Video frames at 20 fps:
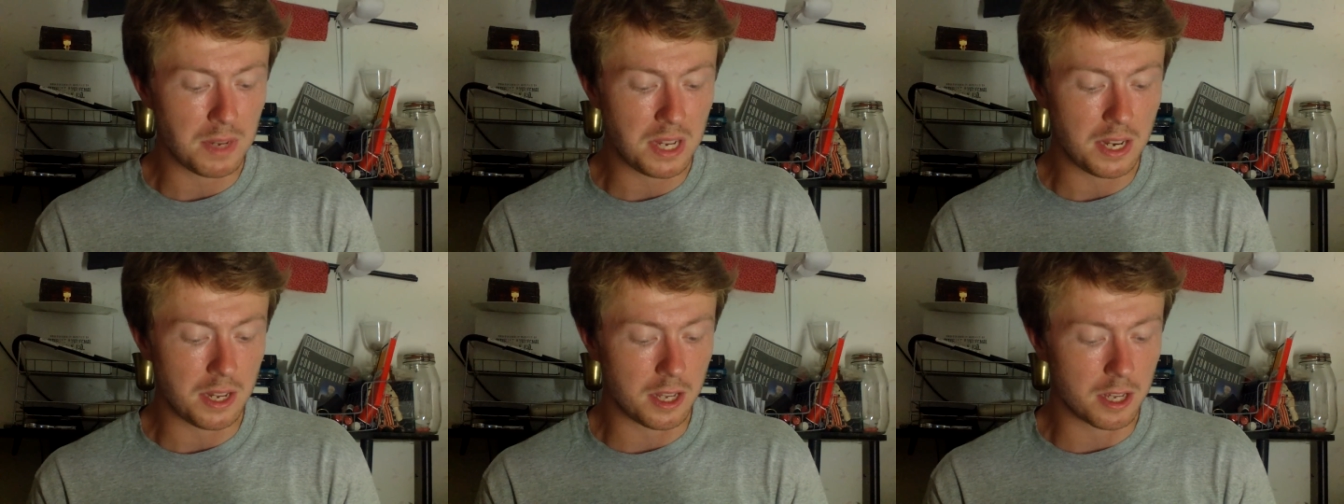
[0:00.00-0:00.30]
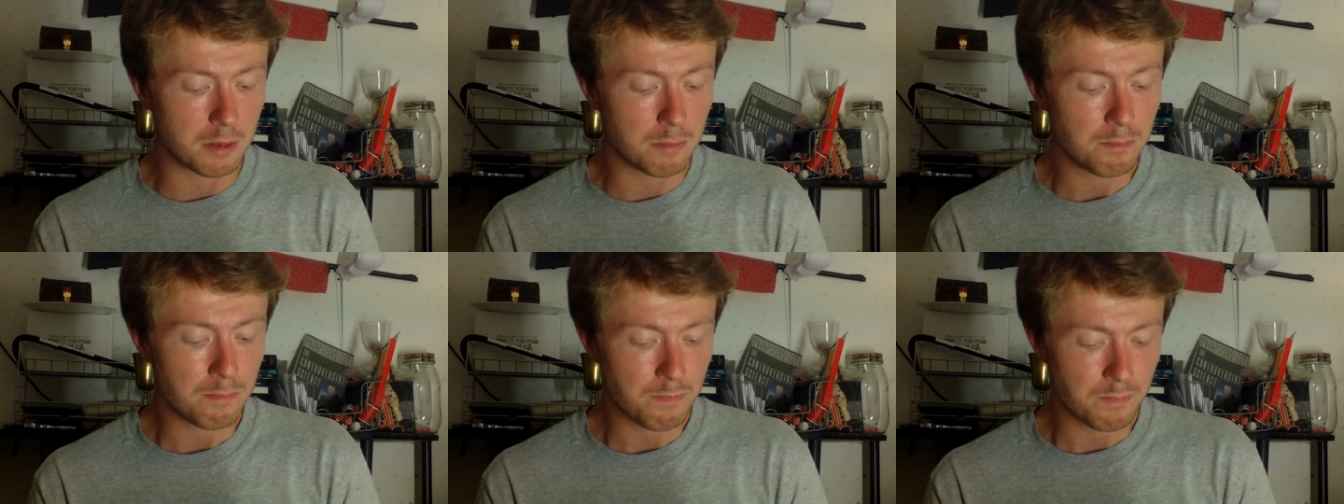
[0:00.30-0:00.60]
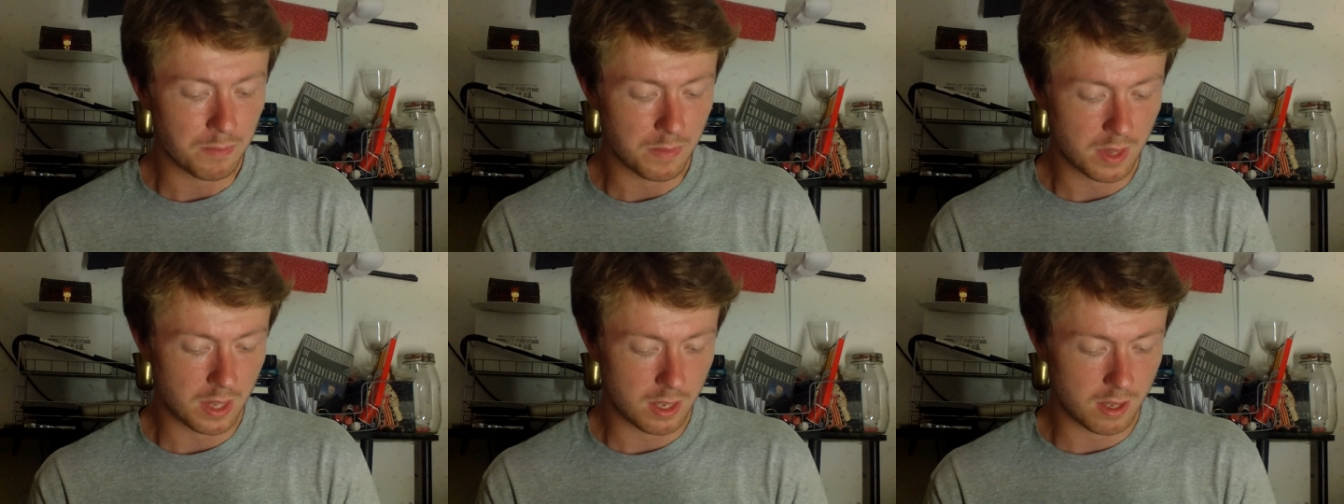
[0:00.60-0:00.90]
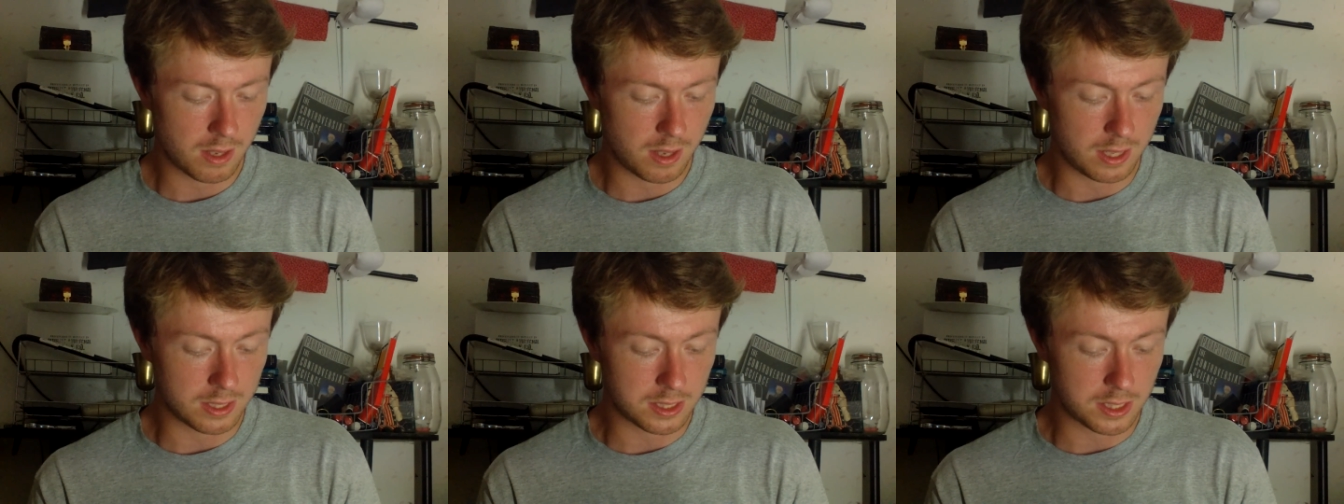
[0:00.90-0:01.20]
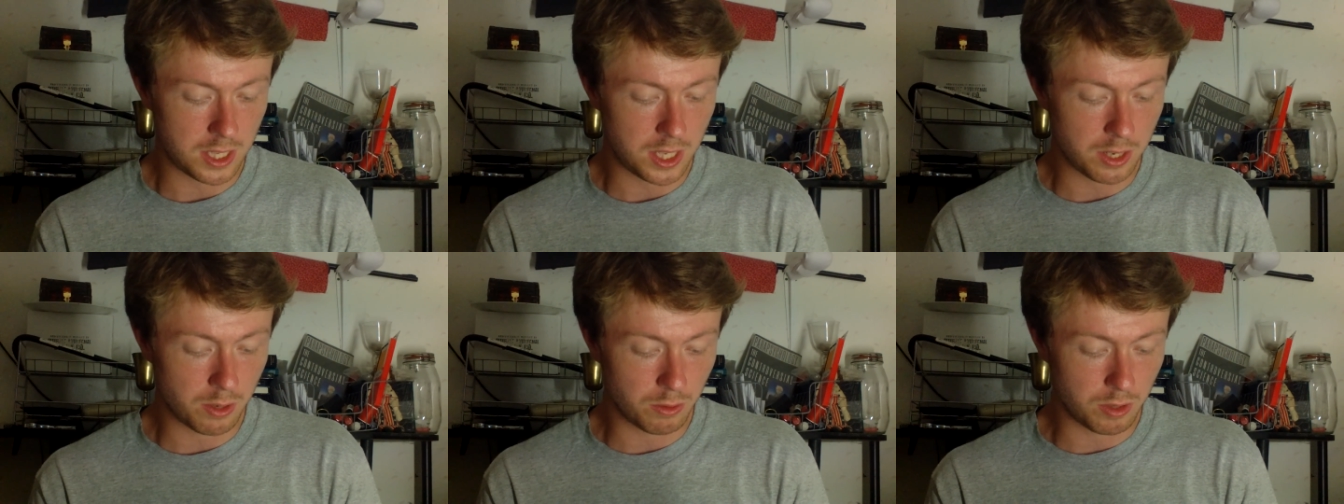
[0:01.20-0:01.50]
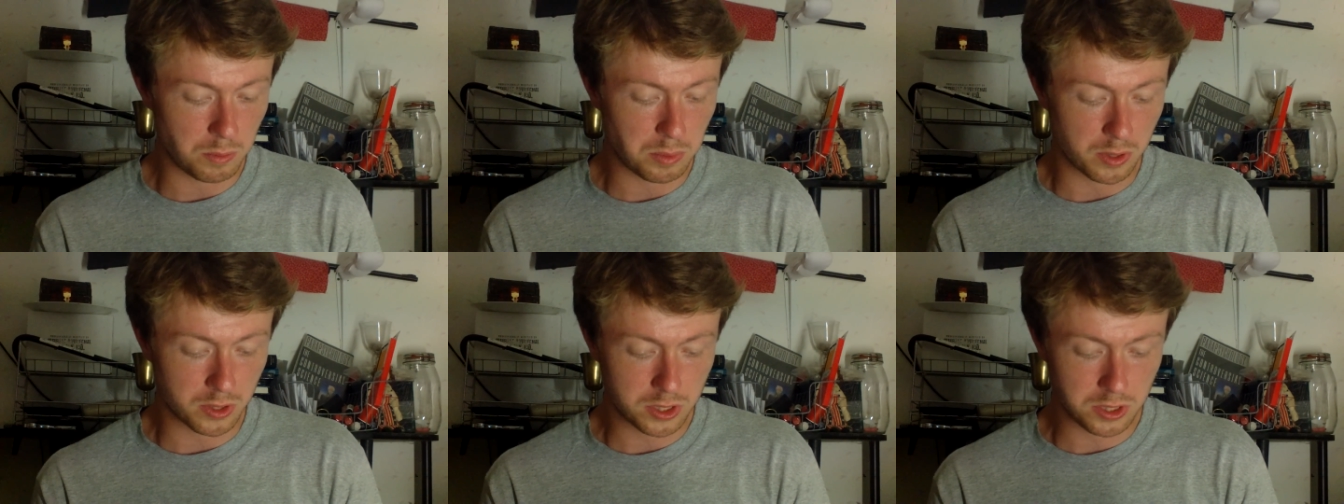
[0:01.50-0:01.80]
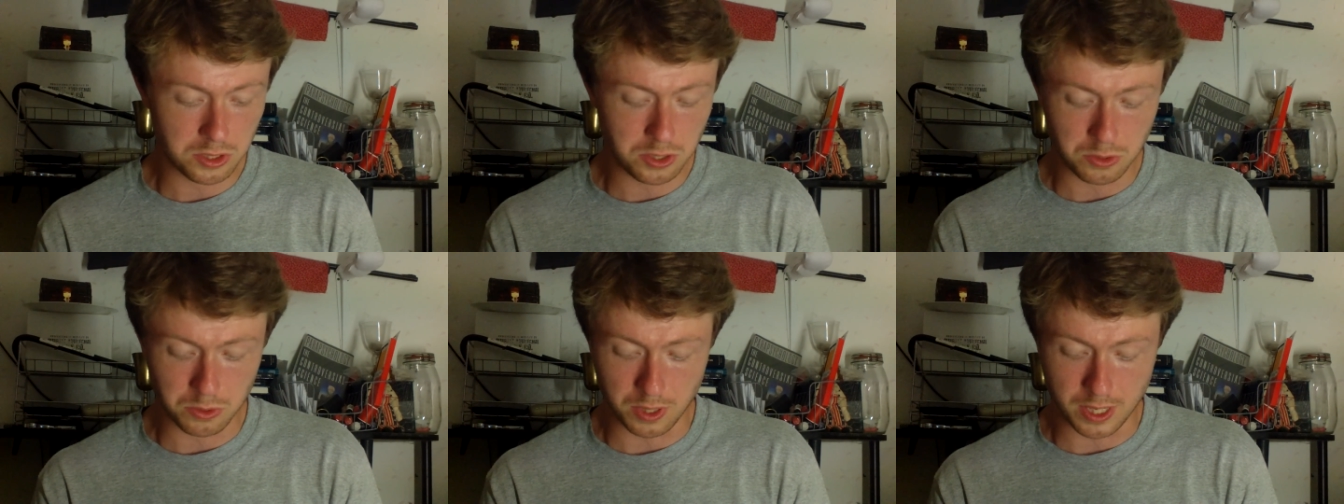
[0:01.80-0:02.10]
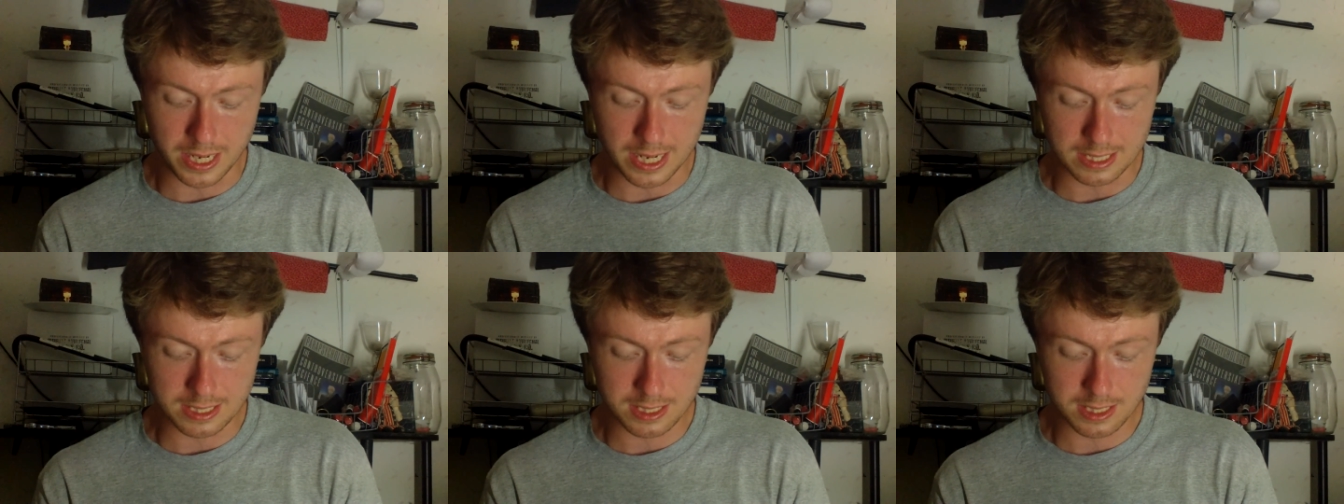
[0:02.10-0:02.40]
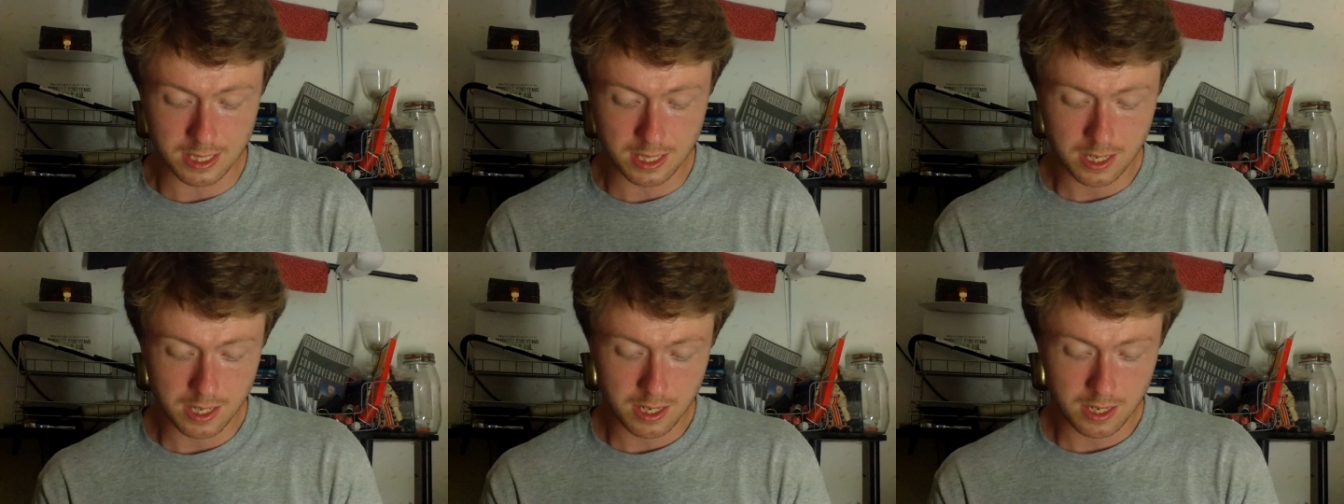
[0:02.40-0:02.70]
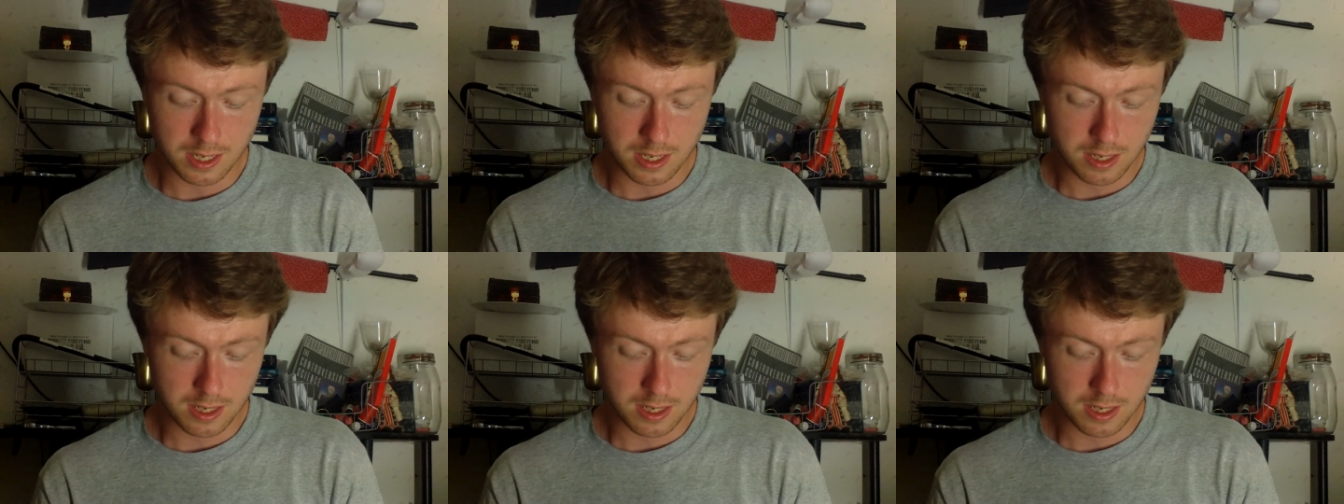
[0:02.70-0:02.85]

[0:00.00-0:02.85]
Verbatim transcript: medium is the only person who guessed,